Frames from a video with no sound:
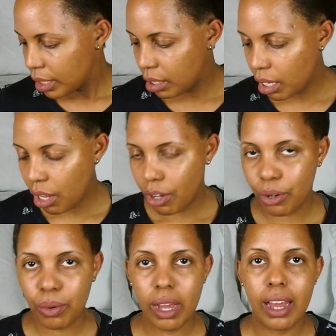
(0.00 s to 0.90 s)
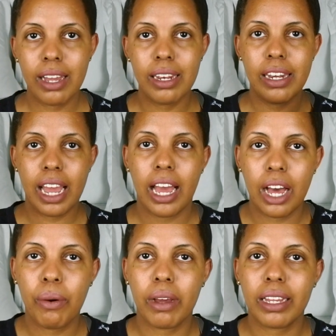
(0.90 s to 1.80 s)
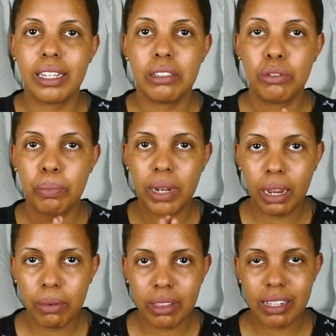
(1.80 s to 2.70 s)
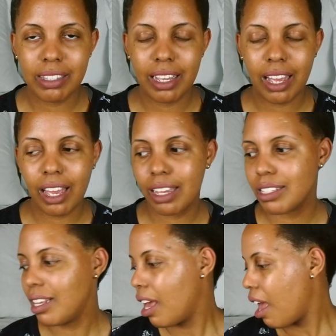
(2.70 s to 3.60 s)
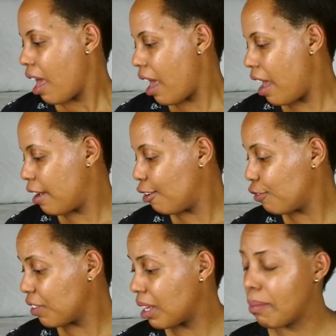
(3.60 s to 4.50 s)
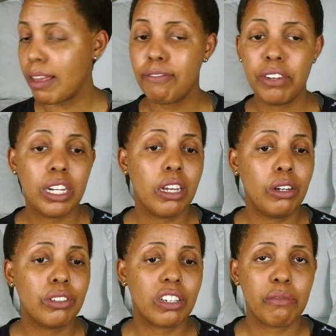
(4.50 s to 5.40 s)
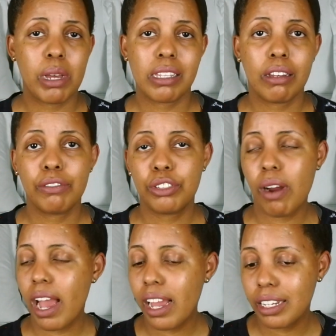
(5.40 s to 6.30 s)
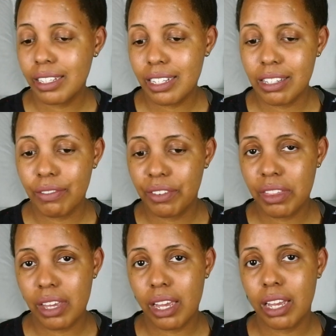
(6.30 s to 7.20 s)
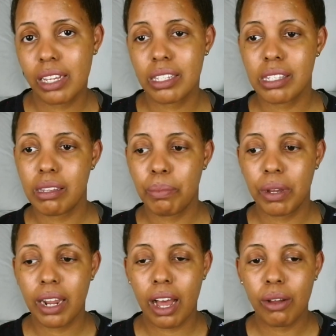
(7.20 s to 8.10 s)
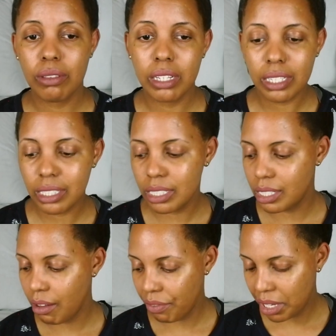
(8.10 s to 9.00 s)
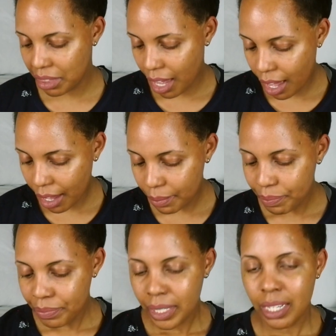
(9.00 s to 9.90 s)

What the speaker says: So now I get to play with these things and hopefully make videos of myself trying these different things to put out looks and stuff like that.